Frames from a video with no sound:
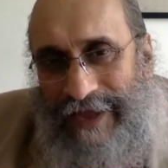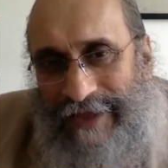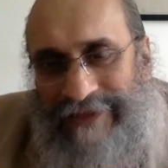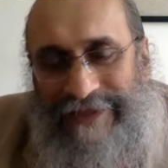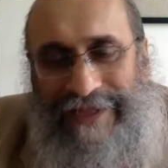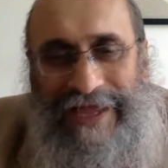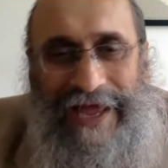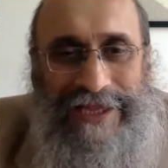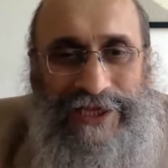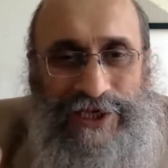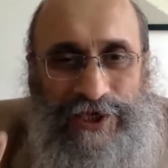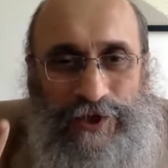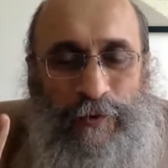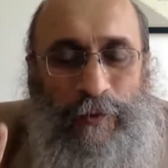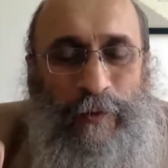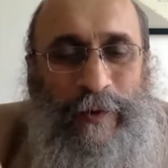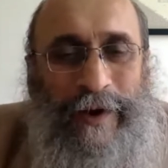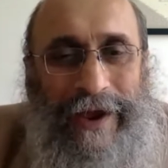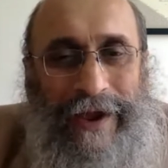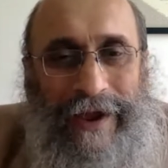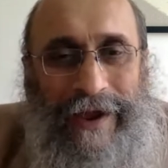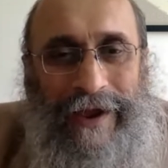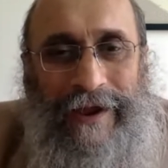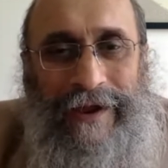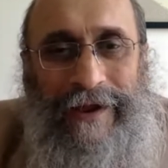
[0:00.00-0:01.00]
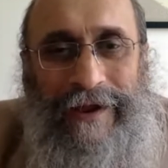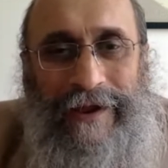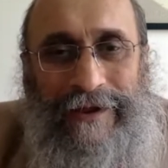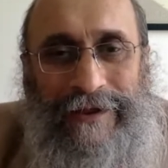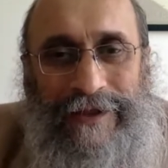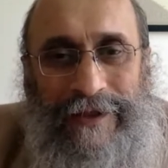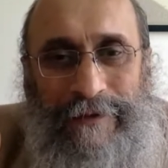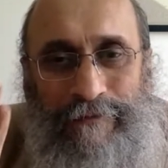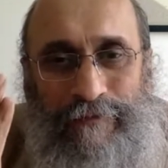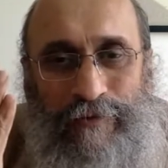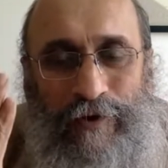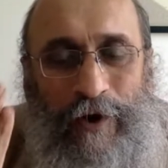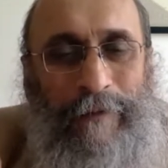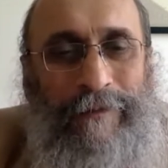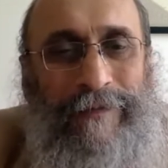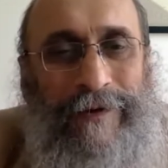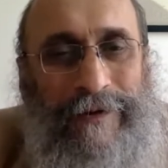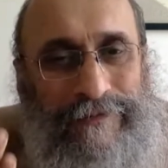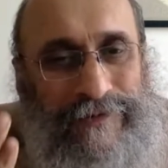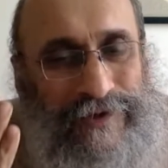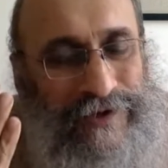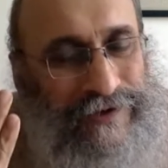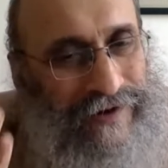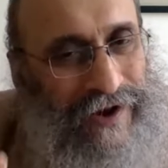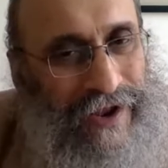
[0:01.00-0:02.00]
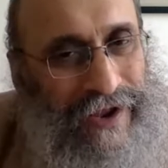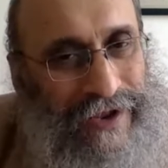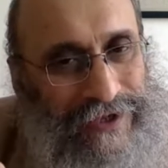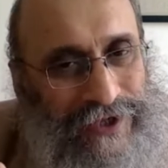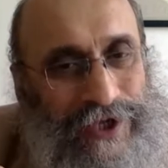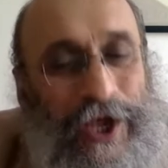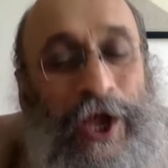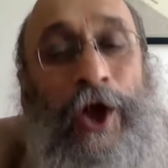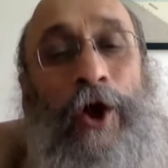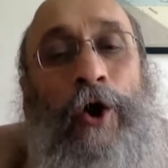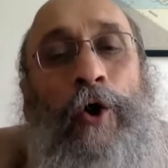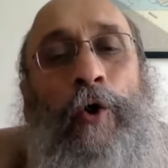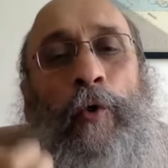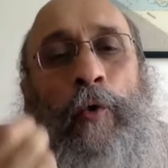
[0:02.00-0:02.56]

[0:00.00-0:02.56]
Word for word: And that's where the problems arise.